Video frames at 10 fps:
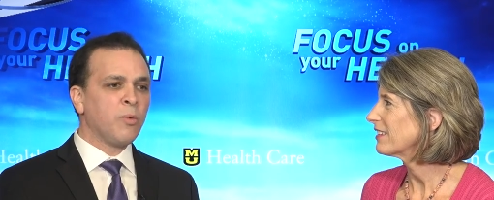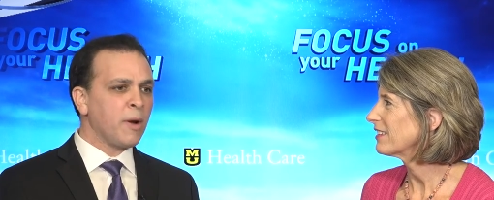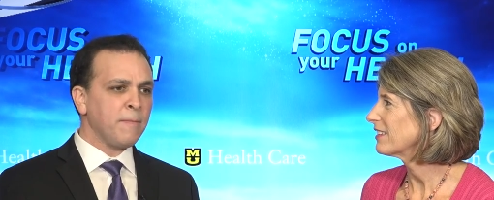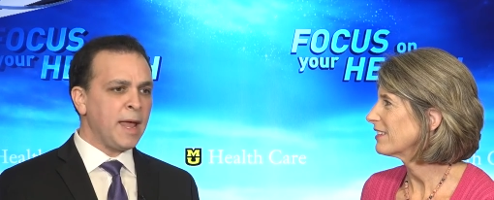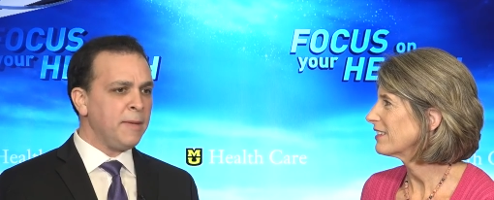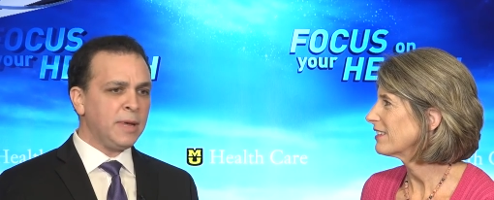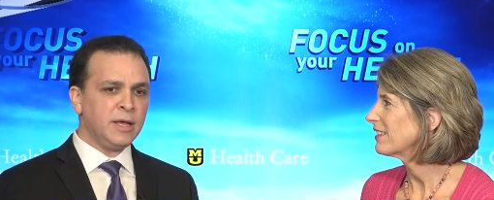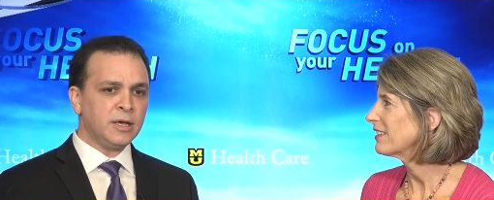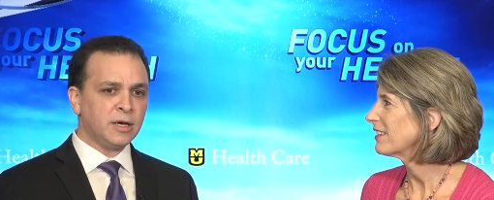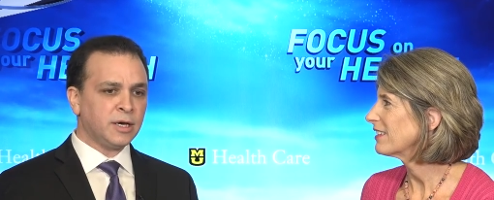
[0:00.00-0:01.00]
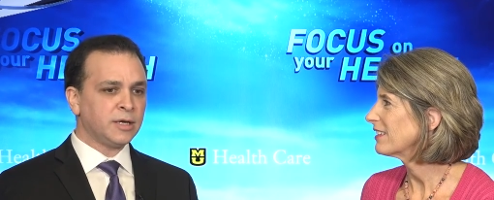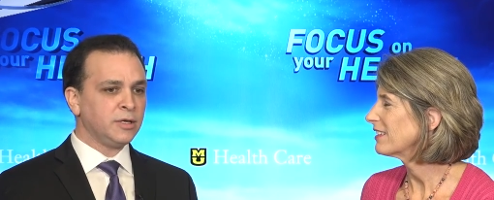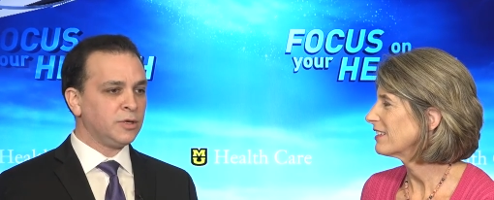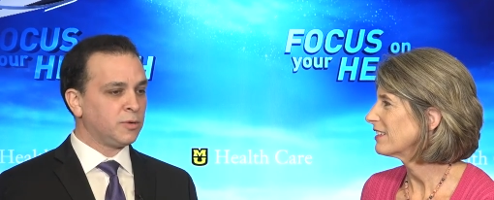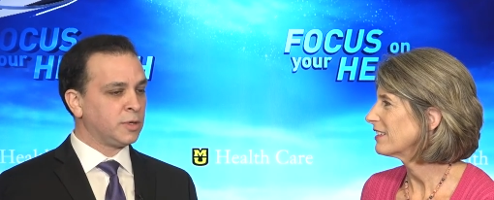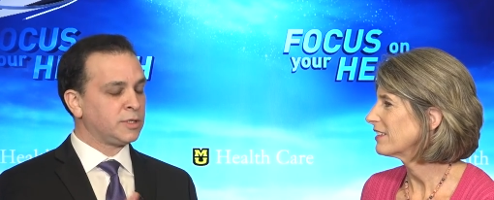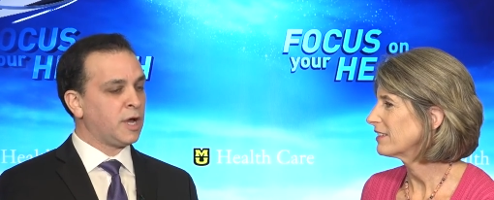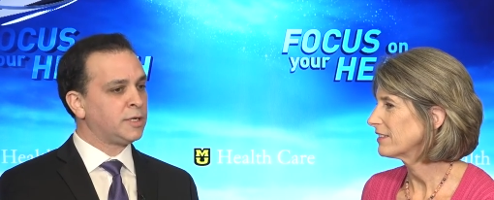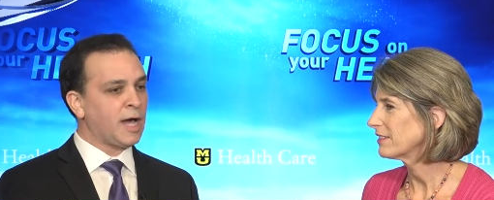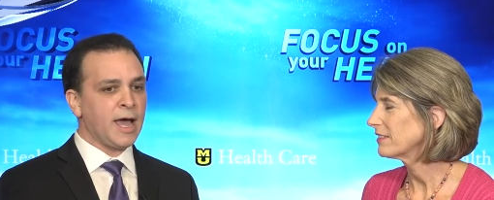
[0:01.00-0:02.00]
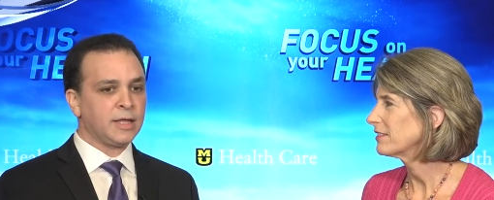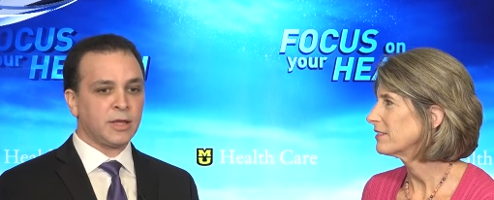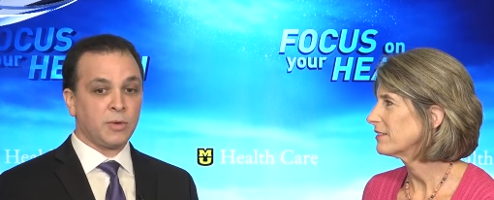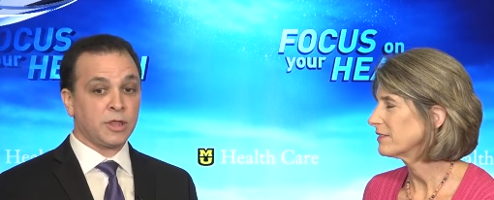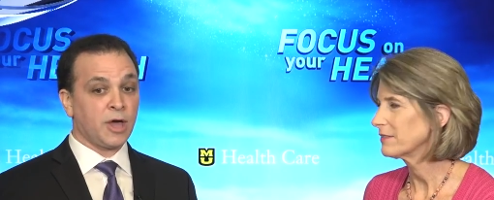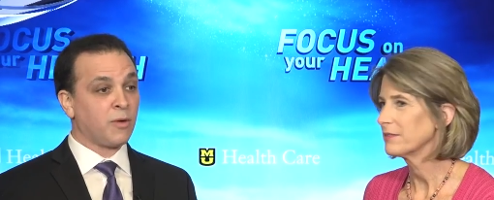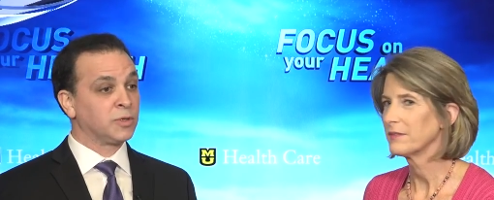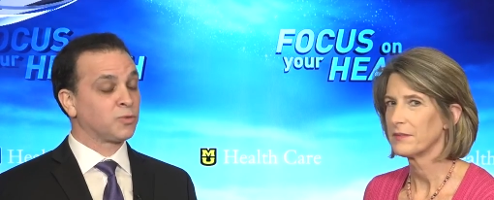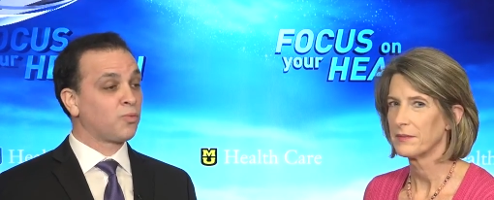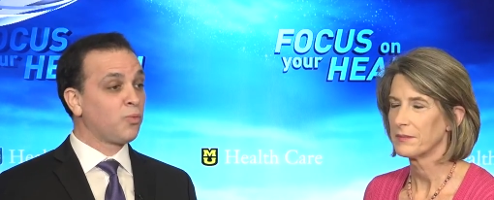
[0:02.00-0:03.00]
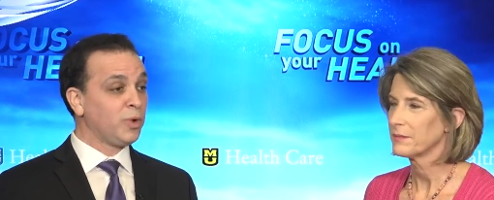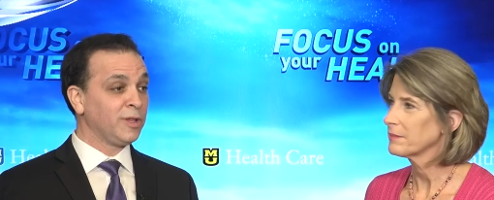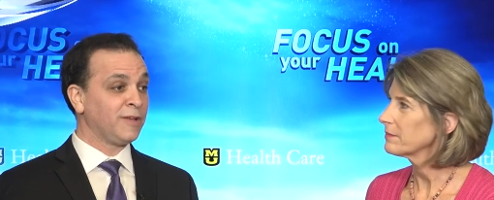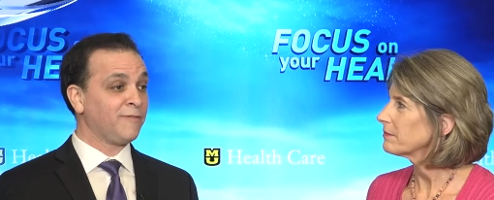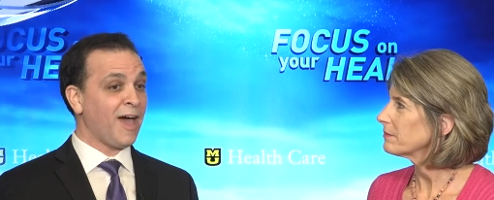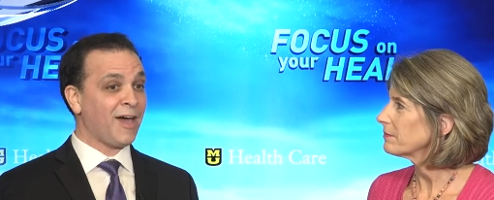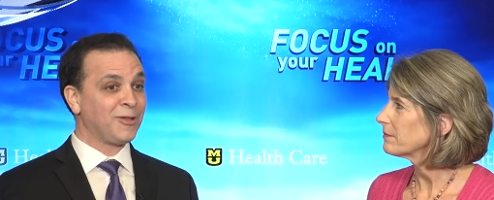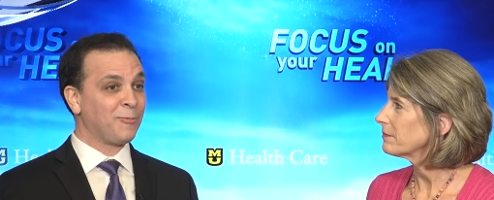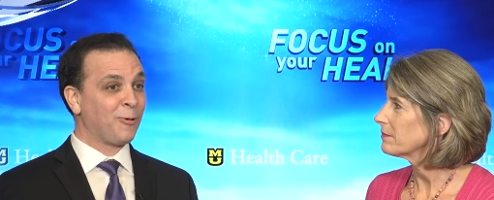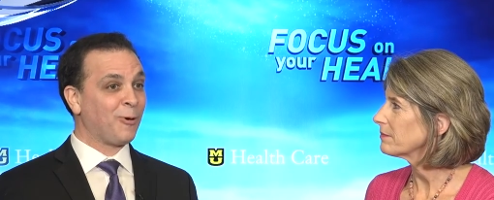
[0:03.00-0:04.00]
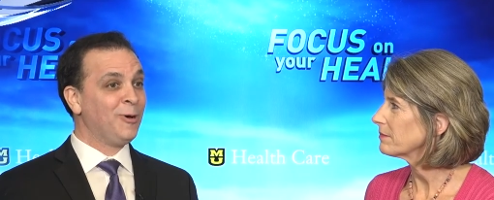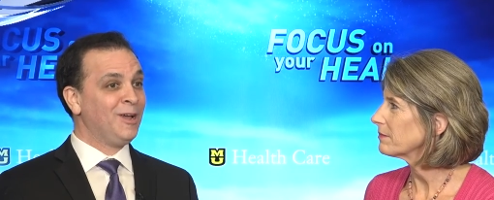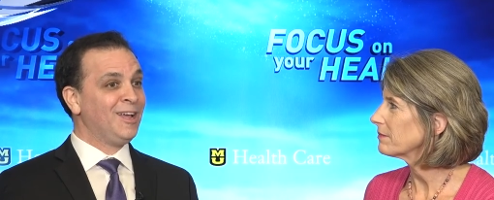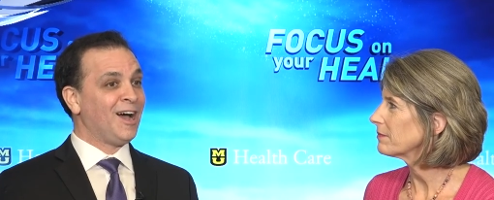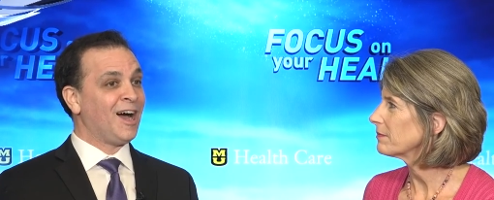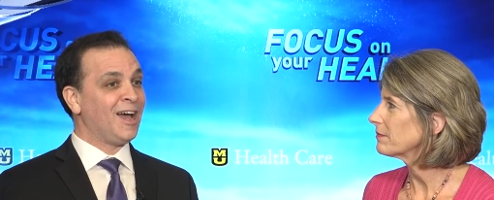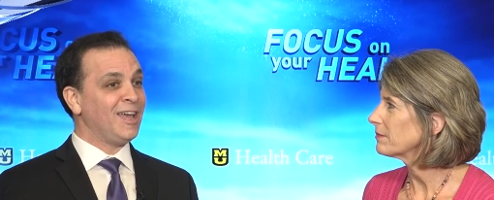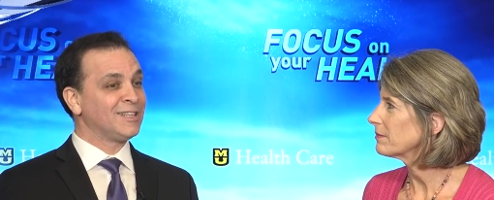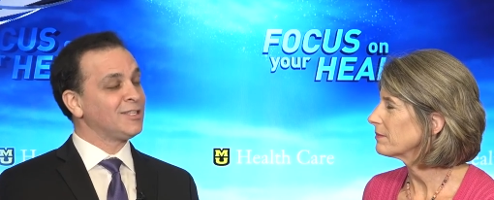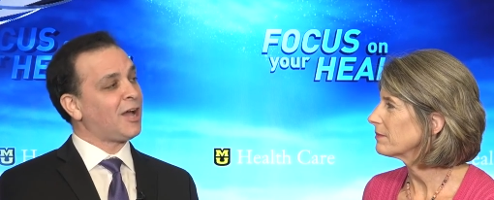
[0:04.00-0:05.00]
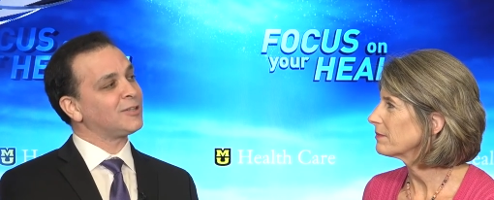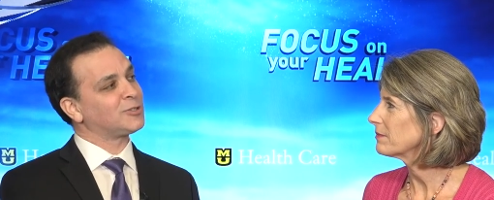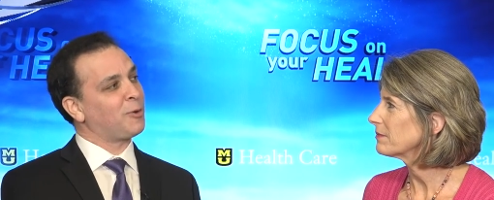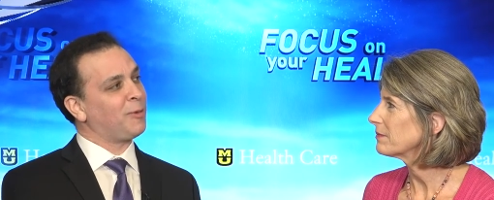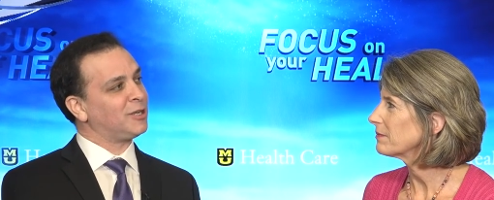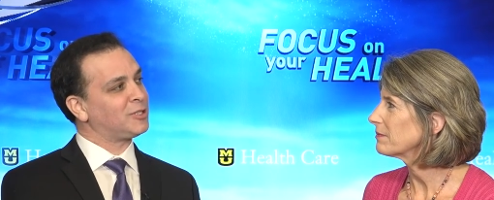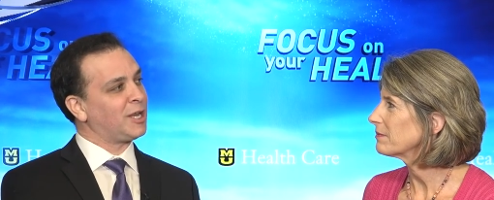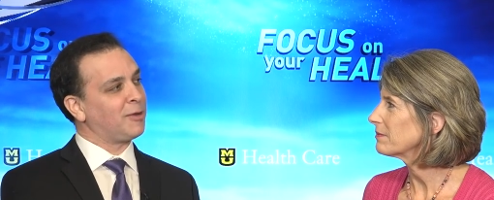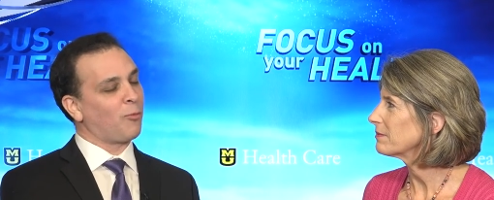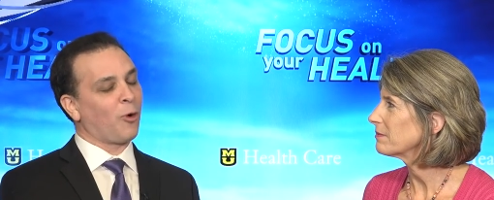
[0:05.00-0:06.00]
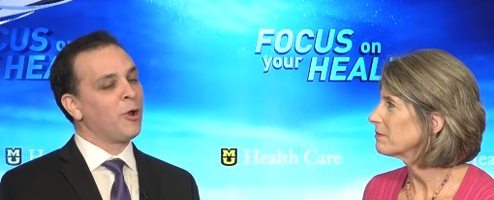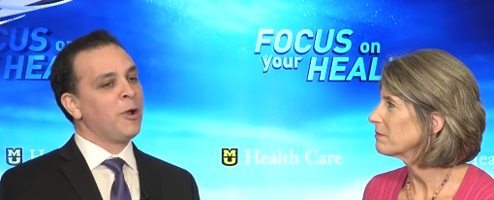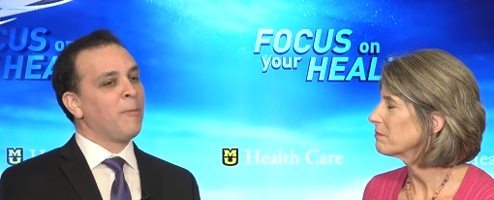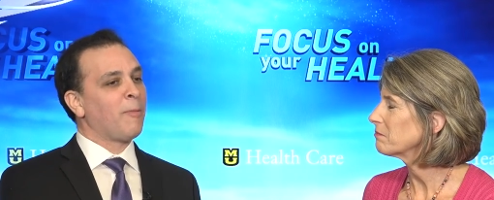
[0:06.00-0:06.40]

Speaker 1: where maybe uh, you know, a, a, diet that we thought was really valuable uh, is not so much anymore.